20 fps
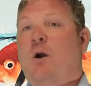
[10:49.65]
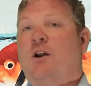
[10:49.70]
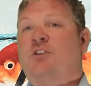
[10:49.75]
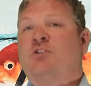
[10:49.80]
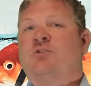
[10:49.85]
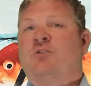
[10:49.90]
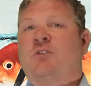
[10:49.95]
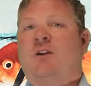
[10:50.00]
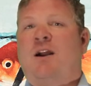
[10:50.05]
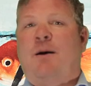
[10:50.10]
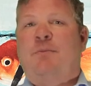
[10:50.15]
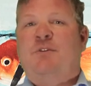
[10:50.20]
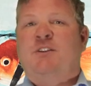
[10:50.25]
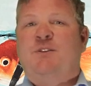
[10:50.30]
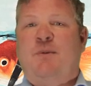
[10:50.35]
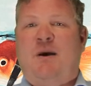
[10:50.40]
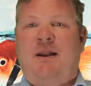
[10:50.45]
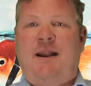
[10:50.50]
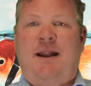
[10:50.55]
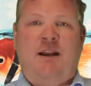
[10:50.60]
Questions or
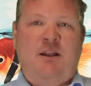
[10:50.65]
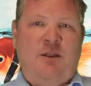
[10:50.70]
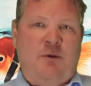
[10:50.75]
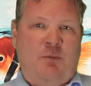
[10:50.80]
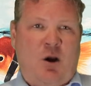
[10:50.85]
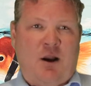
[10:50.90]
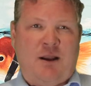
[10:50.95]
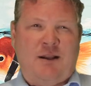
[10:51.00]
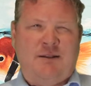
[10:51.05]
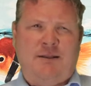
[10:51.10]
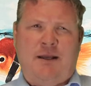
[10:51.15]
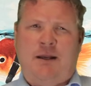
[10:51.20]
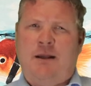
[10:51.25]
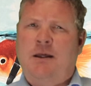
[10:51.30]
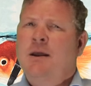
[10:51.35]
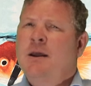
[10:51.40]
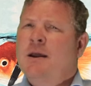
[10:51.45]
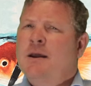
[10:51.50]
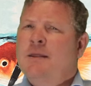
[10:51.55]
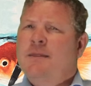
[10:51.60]
comments about any of the market
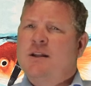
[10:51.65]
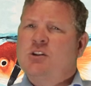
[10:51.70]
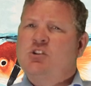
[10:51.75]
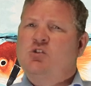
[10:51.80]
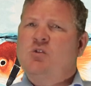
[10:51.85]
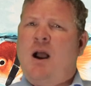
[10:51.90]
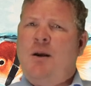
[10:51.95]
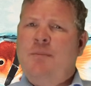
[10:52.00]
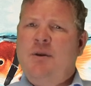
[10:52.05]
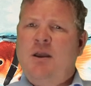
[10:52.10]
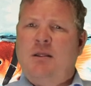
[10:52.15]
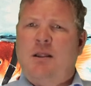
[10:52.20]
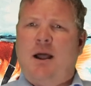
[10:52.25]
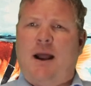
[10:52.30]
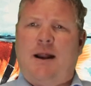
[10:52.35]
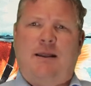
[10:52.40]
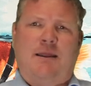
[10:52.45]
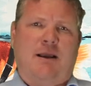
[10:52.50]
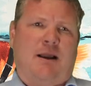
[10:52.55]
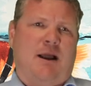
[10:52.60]
data? Then drop me a
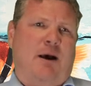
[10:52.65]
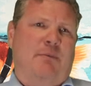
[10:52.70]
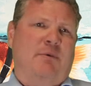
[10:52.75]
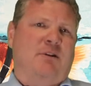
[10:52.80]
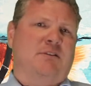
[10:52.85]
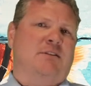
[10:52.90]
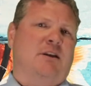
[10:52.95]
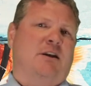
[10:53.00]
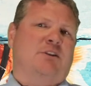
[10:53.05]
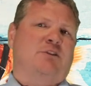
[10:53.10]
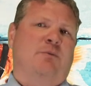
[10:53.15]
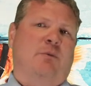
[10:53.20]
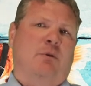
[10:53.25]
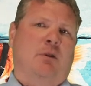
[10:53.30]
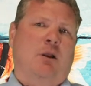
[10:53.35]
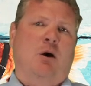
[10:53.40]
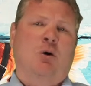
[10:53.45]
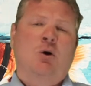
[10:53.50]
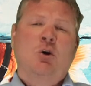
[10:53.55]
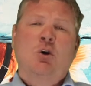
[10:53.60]
line in the comment section
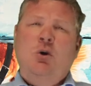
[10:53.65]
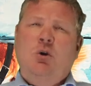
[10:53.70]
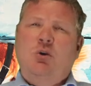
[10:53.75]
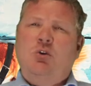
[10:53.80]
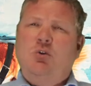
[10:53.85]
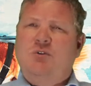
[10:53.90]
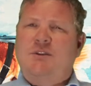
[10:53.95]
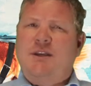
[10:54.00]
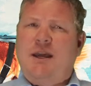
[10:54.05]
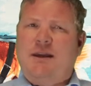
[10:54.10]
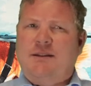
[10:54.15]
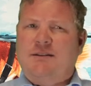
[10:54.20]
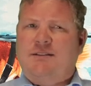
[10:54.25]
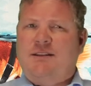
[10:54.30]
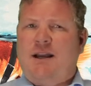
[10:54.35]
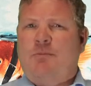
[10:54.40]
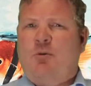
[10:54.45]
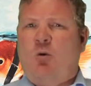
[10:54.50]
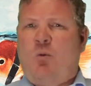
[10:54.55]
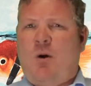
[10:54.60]
below. You take the
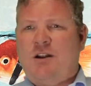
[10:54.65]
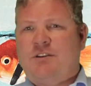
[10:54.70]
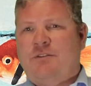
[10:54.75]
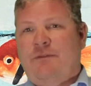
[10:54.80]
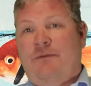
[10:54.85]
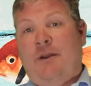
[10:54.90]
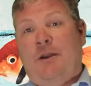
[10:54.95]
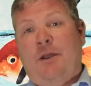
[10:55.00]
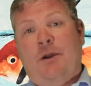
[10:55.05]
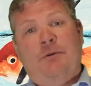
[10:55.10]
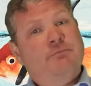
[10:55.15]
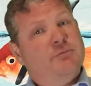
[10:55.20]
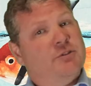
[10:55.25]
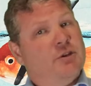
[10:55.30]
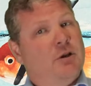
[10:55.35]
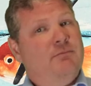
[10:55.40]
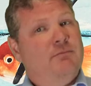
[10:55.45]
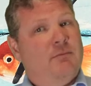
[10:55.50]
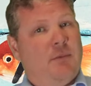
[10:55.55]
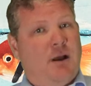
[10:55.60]
time to watch the video,
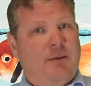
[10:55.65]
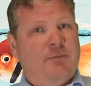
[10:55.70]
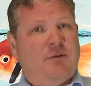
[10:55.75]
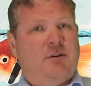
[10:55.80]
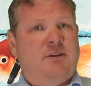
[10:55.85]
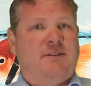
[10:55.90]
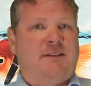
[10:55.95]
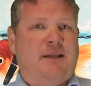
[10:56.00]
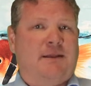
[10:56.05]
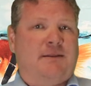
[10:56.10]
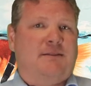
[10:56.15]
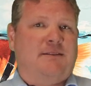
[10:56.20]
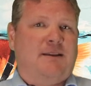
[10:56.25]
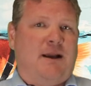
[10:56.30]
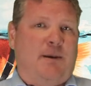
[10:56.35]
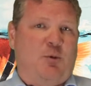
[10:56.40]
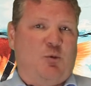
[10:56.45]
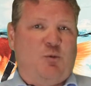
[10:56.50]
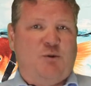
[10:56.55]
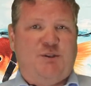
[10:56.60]
so I'm going to take the
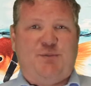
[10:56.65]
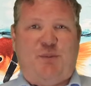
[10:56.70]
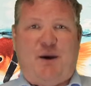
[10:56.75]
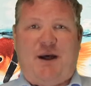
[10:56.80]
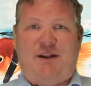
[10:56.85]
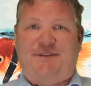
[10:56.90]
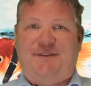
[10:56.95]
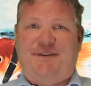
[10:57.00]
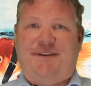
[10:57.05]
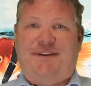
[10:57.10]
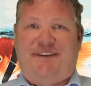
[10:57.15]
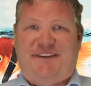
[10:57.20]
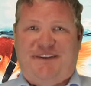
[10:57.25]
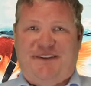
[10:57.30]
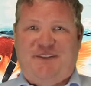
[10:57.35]
time to respond to you.